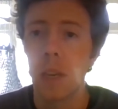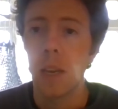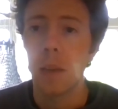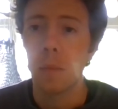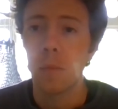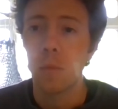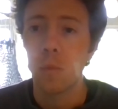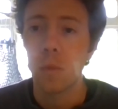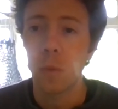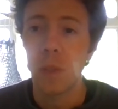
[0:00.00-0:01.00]
Um,
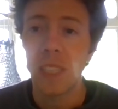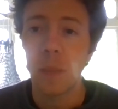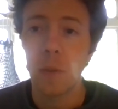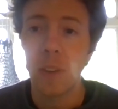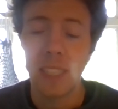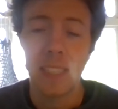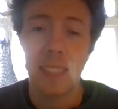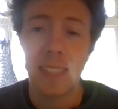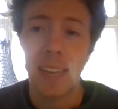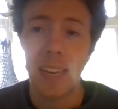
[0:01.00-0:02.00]
so we need to be ready to
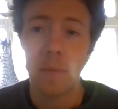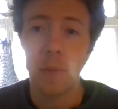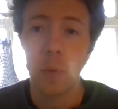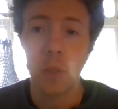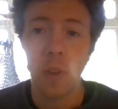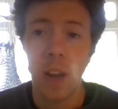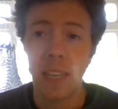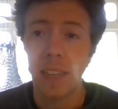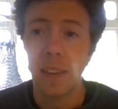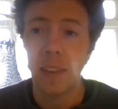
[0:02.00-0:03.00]
stand up for what's right,
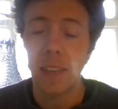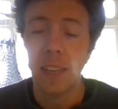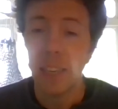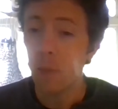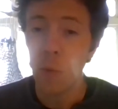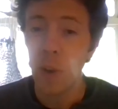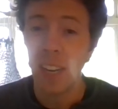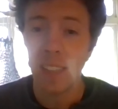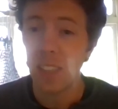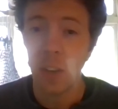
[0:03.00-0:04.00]
even when
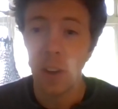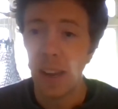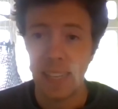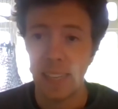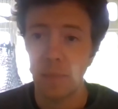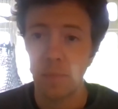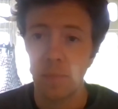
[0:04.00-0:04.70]
others don't like it.